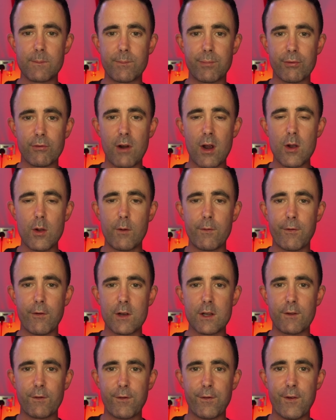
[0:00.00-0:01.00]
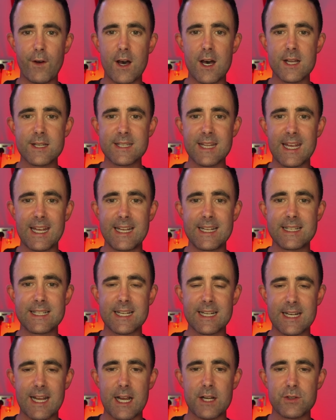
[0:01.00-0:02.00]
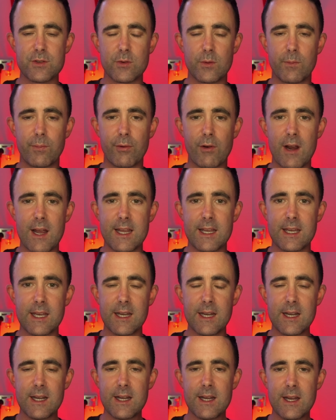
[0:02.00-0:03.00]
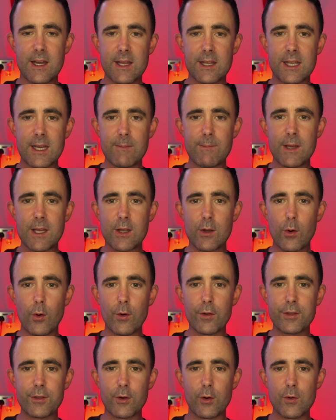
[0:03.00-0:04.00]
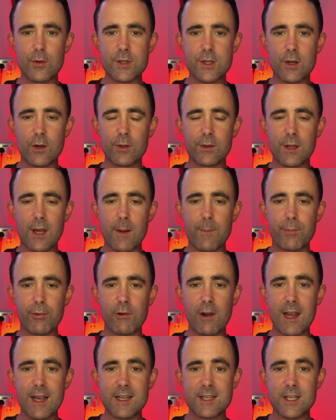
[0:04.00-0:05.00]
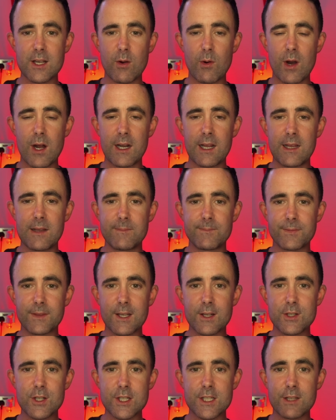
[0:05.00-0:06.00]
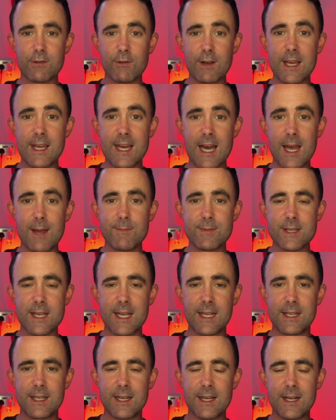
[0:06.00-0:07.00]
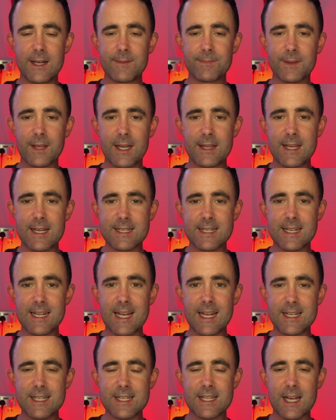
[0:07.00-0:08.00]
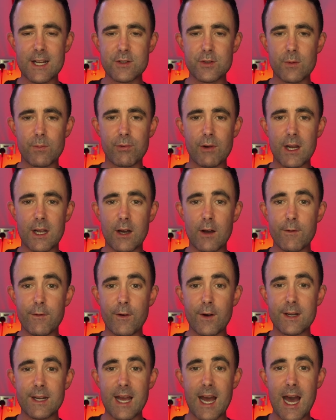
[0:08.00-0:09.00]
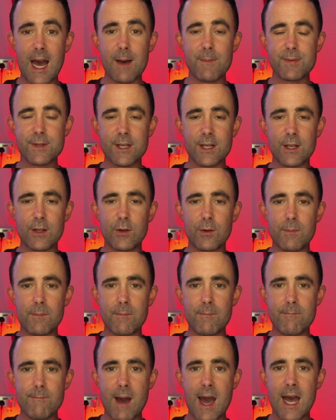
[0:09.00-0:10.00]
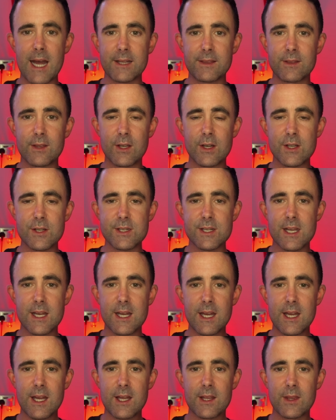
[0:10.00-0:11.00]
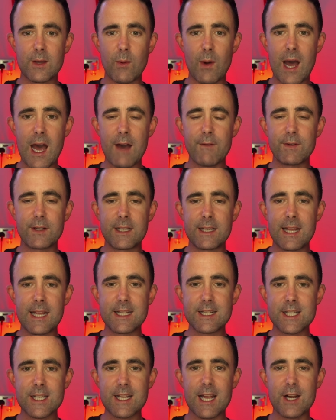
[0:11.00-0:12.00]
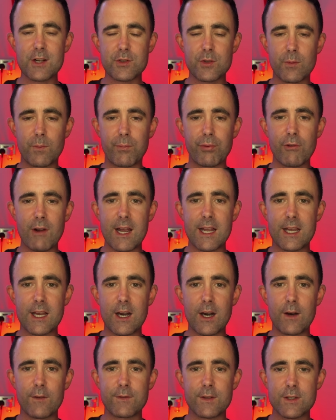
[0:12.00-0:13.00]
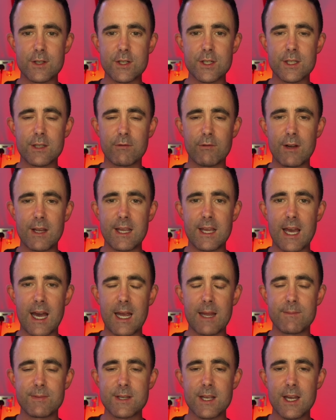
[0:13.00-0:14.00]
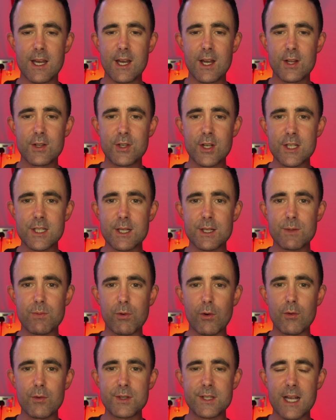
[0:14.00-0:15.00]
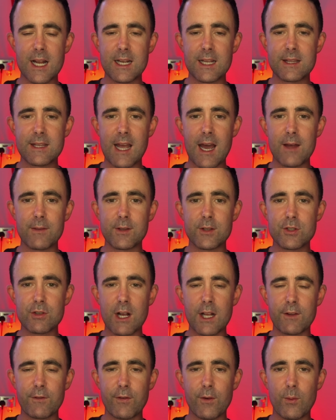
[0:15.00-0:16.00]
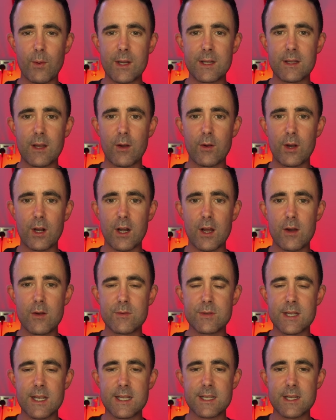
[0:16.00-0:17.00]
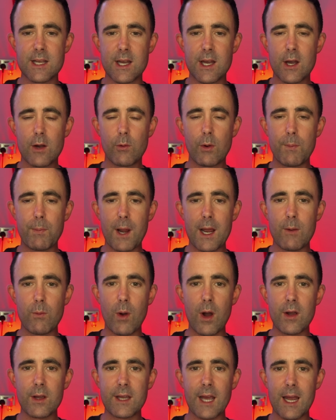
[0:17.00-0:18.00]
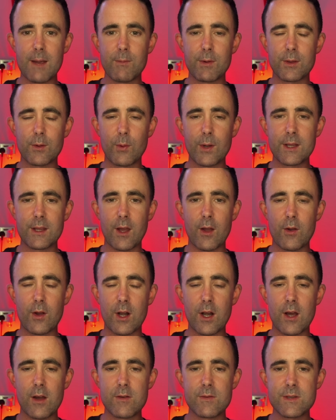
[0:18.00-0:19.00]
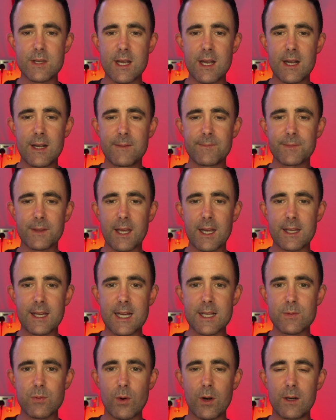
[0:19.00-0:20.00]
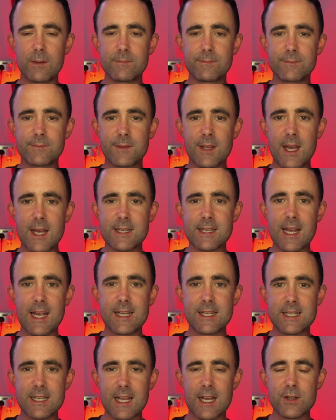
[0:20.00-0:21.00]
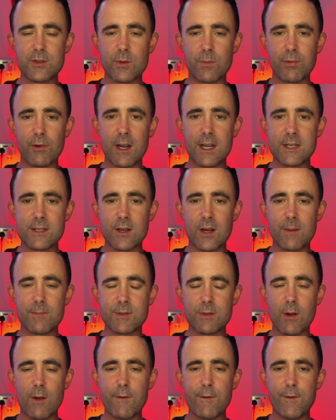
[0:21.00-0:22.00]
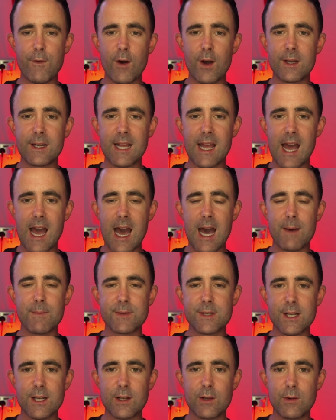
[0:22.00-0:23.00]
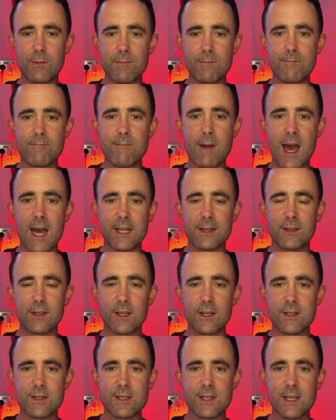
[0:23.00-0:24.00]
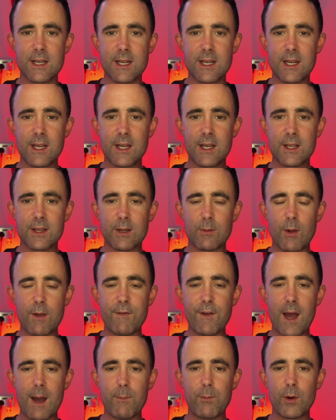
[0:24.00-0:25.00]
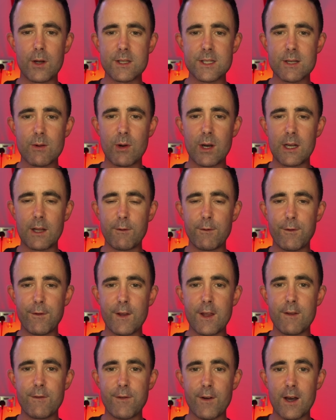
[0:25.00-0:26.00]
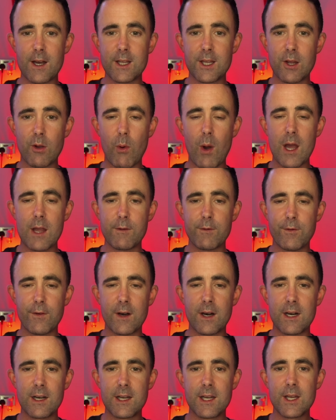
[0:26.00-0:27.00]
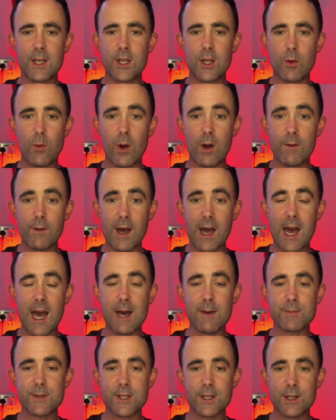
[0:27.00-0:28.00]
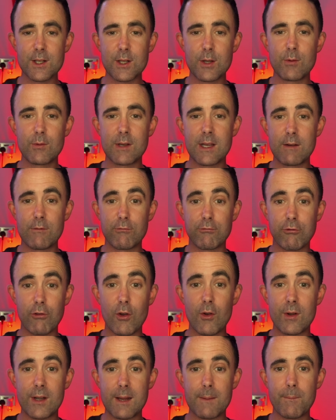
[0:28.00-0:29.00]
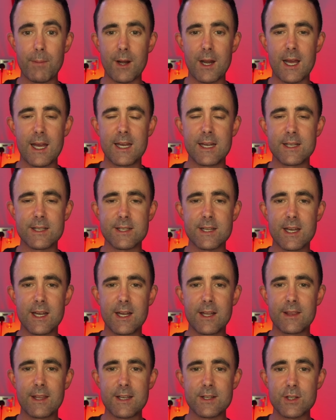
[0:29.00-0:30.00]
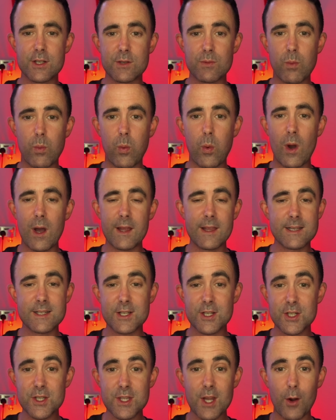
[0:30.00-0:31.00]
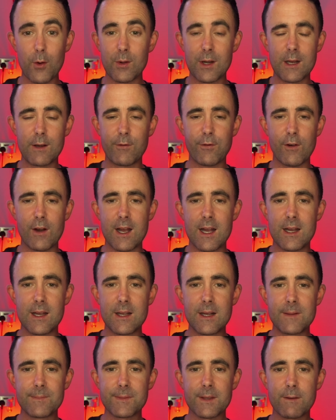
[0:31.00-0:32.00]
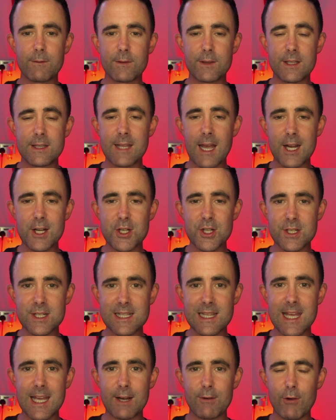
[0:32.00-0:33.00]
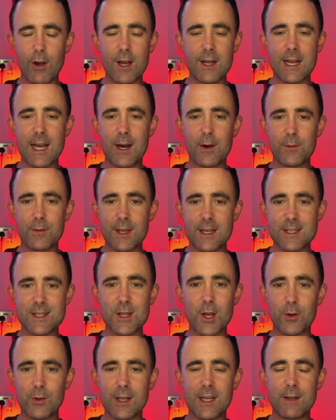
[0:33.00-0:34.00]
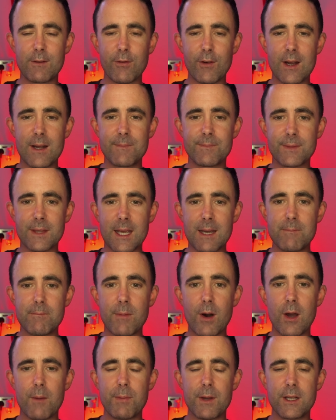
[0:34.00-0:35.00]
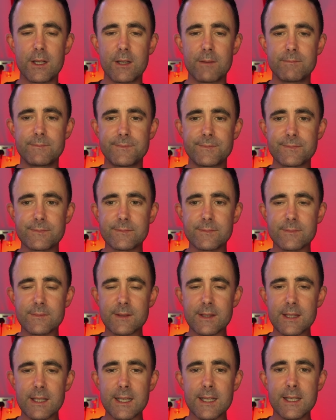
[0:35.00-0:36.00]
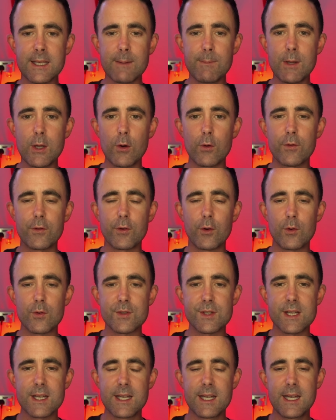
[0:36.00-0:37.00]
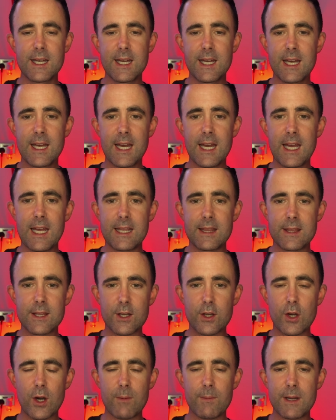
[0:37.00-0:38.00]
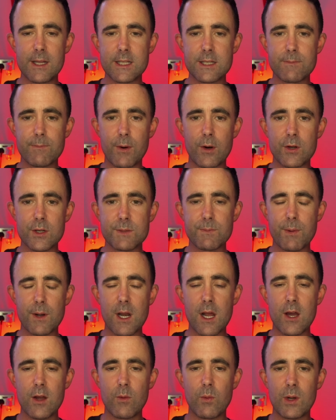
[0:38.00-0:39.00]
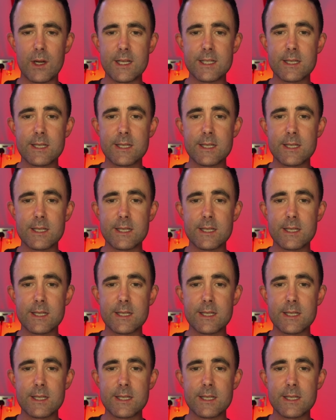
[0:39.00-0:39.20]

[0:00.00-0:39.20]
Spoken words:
broke for its first international break. Give me your thoughts on a break so early. Just 3 games in, and there's an international break. I find it absolute madness that we're having an international break after just 3 games. Just as we're all settling down, the transfer window closes. We play 1 game with the window closed, and guess what? It's international break time. So I find it absolute madness that we've had one so early. FIFA, UEFA, you are absolutely ruining players. There's just no need for it. The Nations League right now, there's no need for it, in my opinion. Give me your thoughts in the comments box below. Well, it's